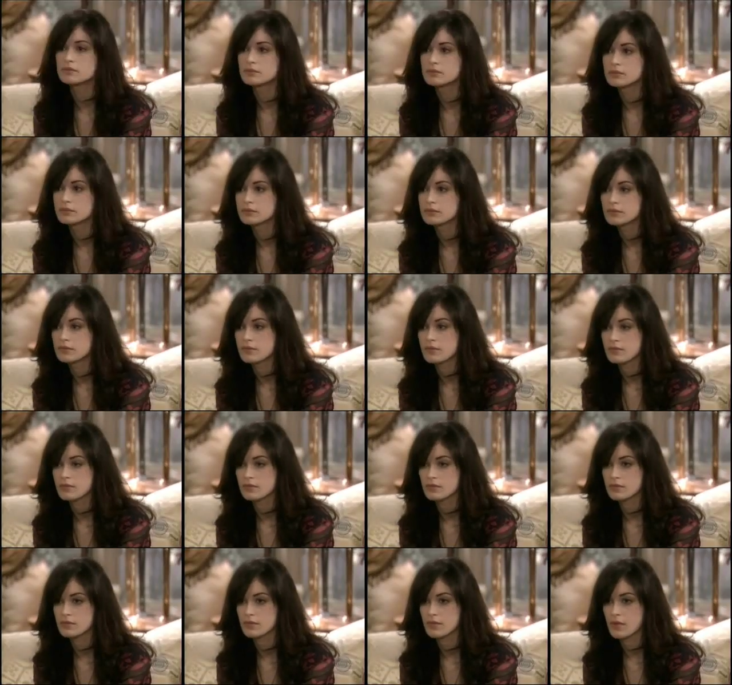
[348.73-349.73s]

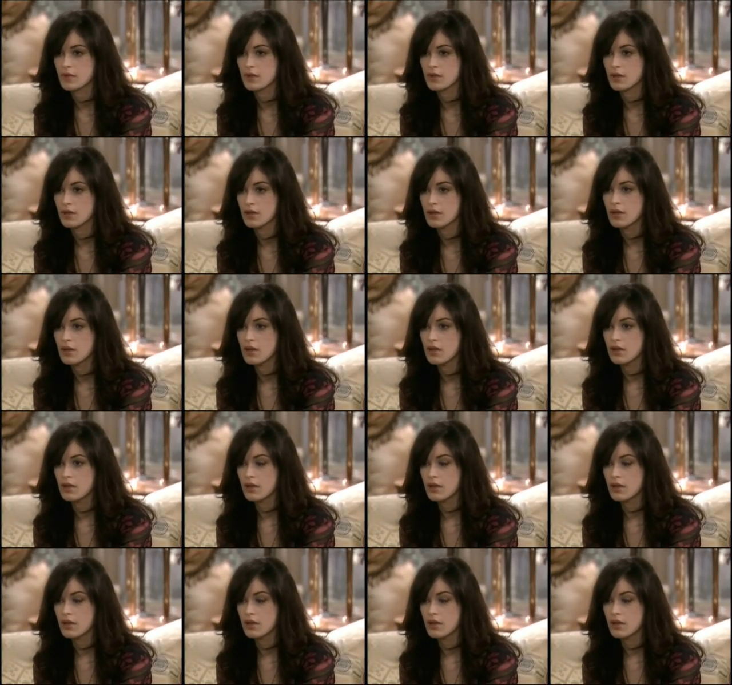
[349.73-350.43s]
[no speech]